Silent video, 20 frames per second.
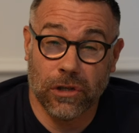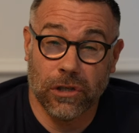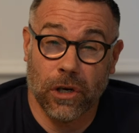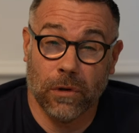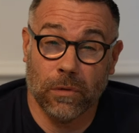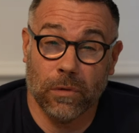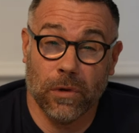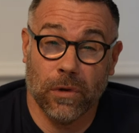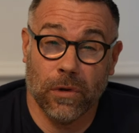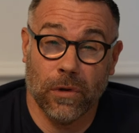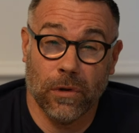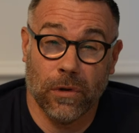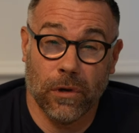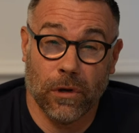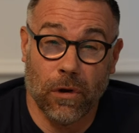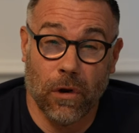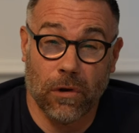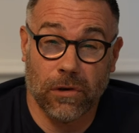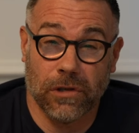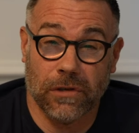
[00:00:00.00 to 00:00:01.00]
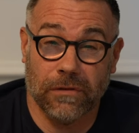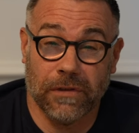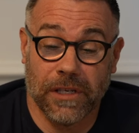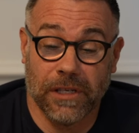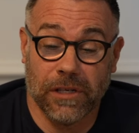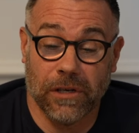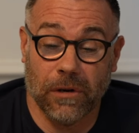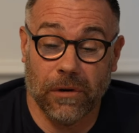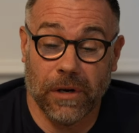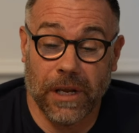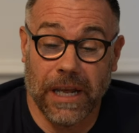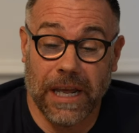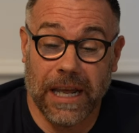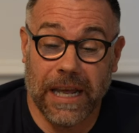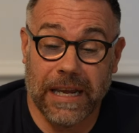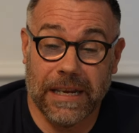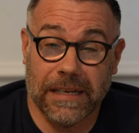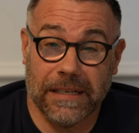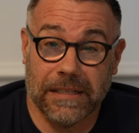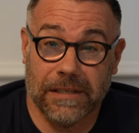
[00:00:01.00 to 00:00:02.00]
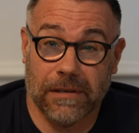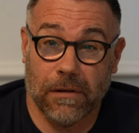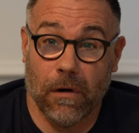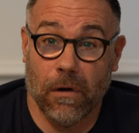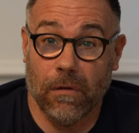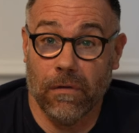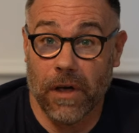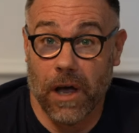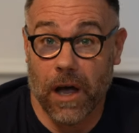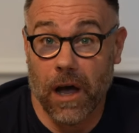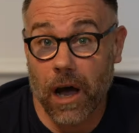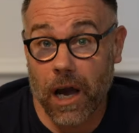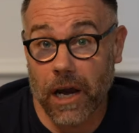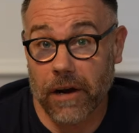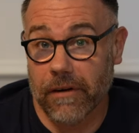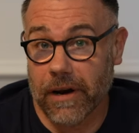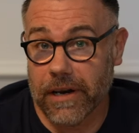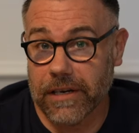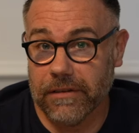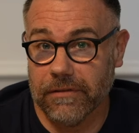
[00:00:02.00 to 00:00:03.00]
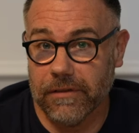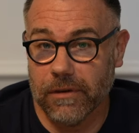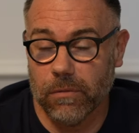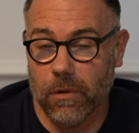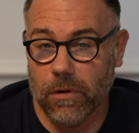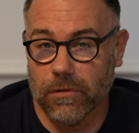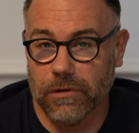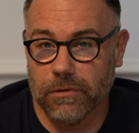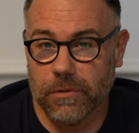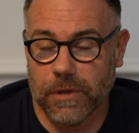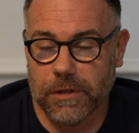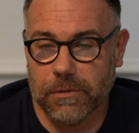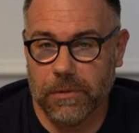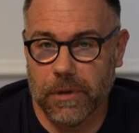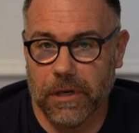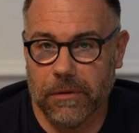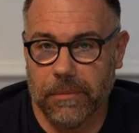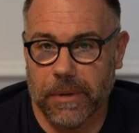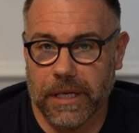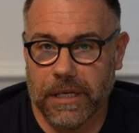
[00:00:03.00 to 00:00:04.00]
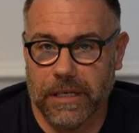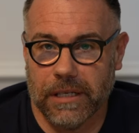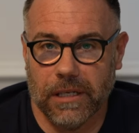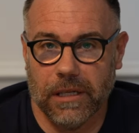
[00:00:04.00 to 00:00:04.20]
of this unit is on the higher end of the ones which we're going to be